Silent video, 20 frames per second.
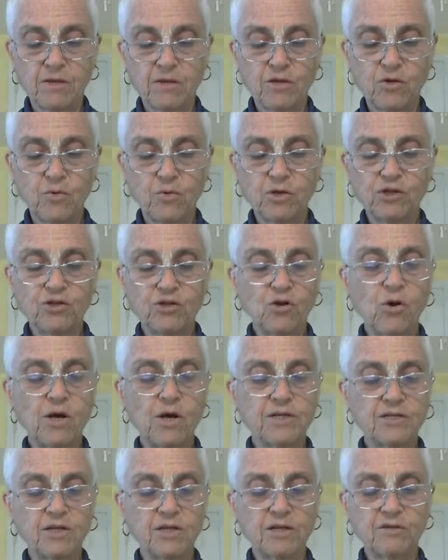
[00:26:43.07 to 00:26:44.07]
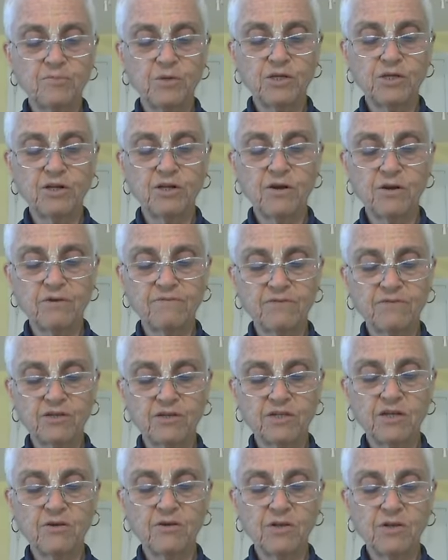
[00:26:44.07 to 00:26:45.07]
To enjoy such material
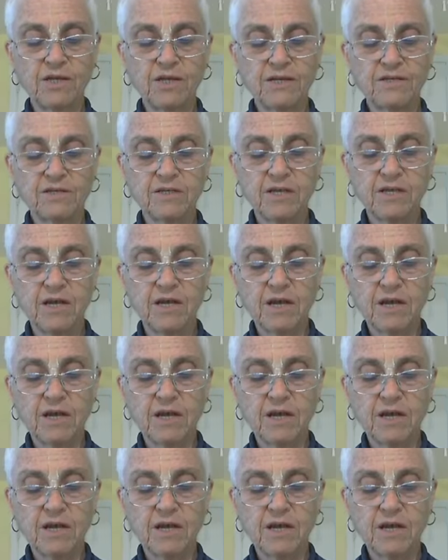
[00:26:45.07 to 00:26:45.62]
facilities